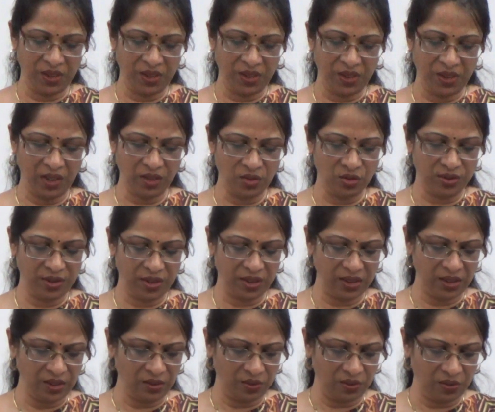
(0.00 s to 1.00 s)
We are
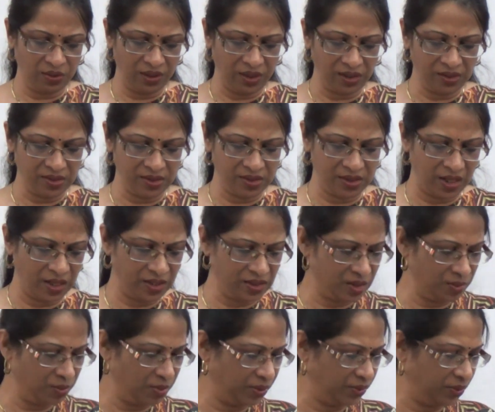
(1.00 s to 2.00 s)
today on exercise
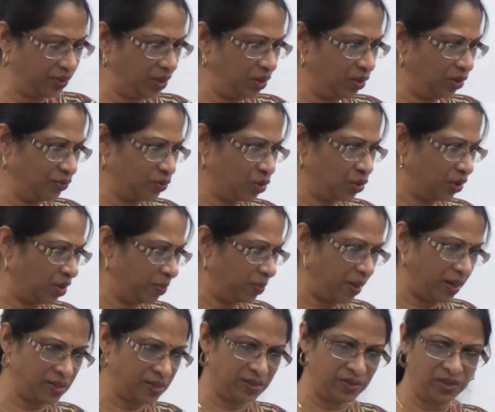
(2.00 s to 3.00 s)
number 3 of short
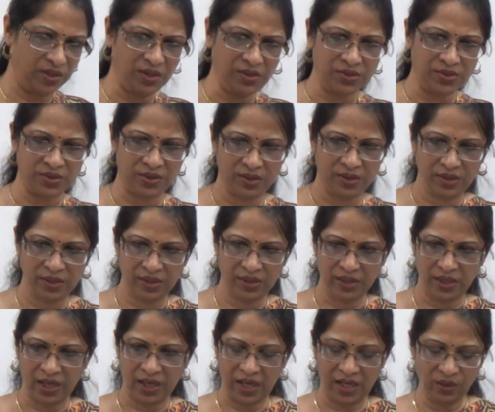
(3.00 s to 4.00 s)
passages
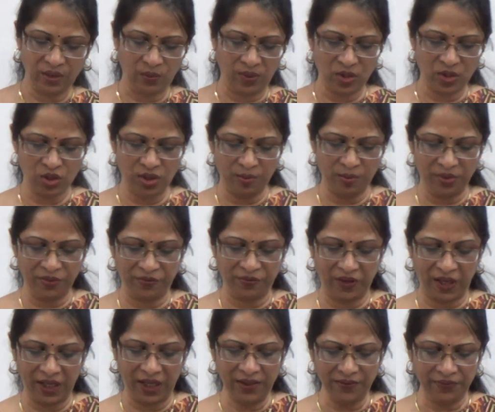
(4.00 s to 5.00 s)
and question number
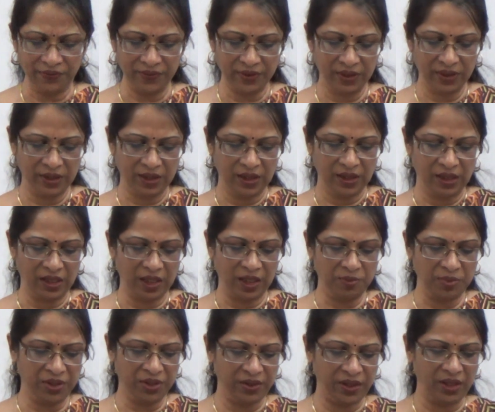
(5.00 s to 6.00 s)
5. Let
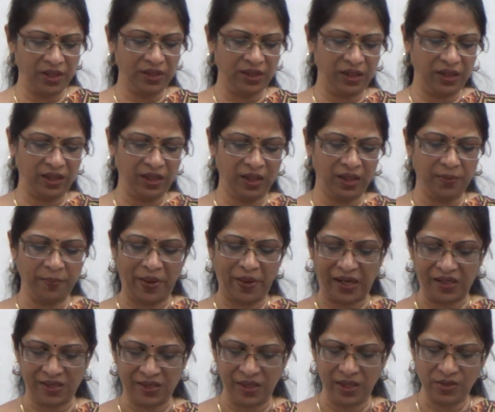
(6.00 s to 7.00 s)
me read the
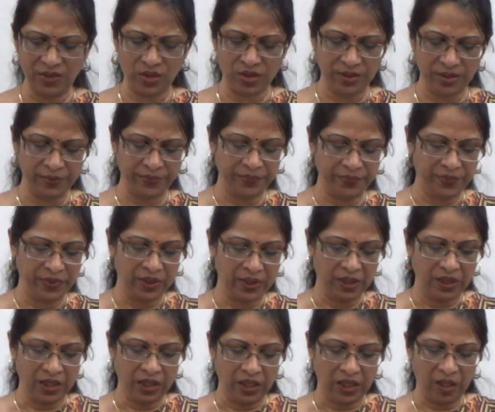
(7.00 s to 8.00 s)
passage.
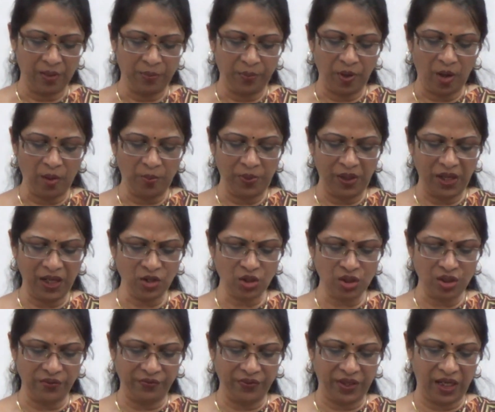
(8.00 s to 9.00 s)
A
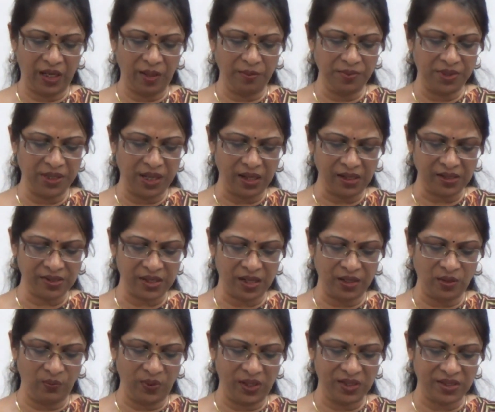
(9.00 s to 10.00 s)
population of game ducks
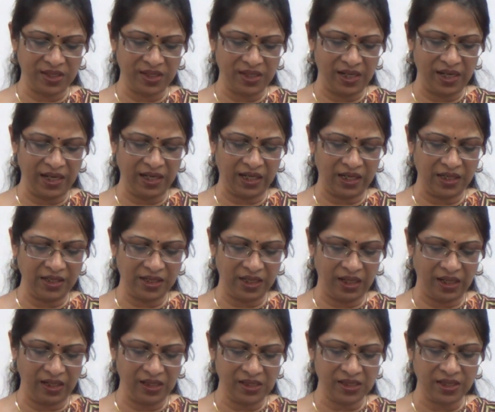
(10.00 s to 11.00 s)
at Western Lake
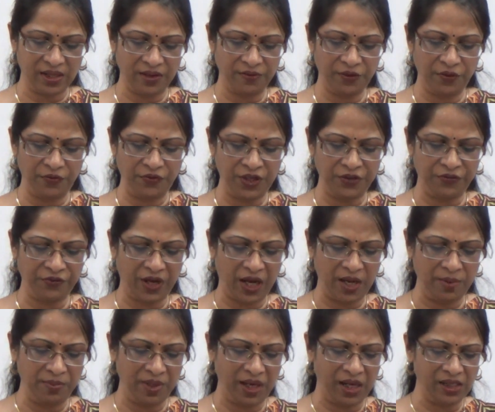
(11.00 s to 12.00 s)
contains
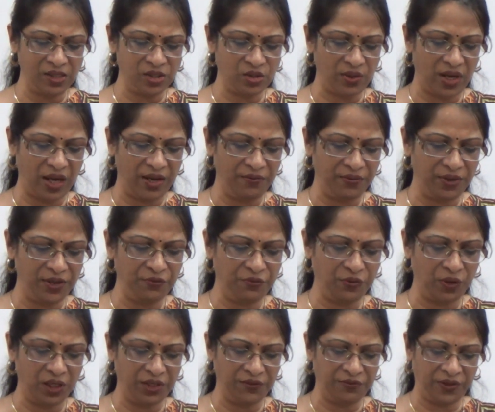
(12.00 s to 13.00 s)
55 males to every
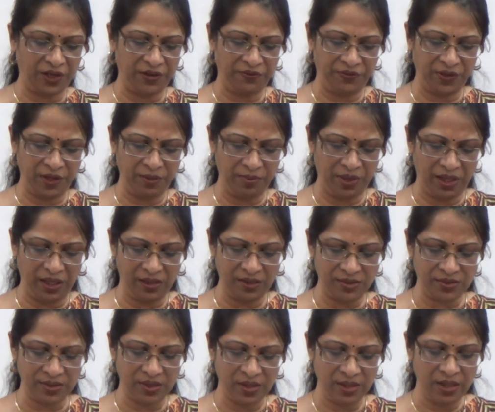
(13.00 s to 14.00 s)
45
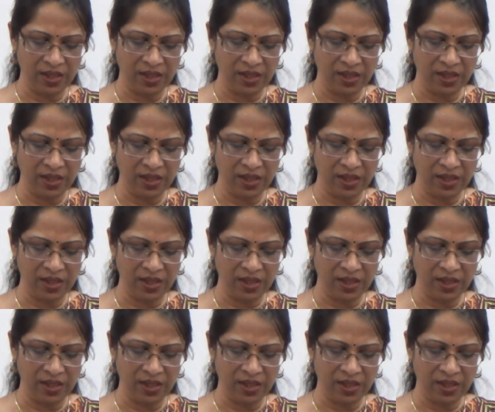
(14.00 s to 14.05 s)
females,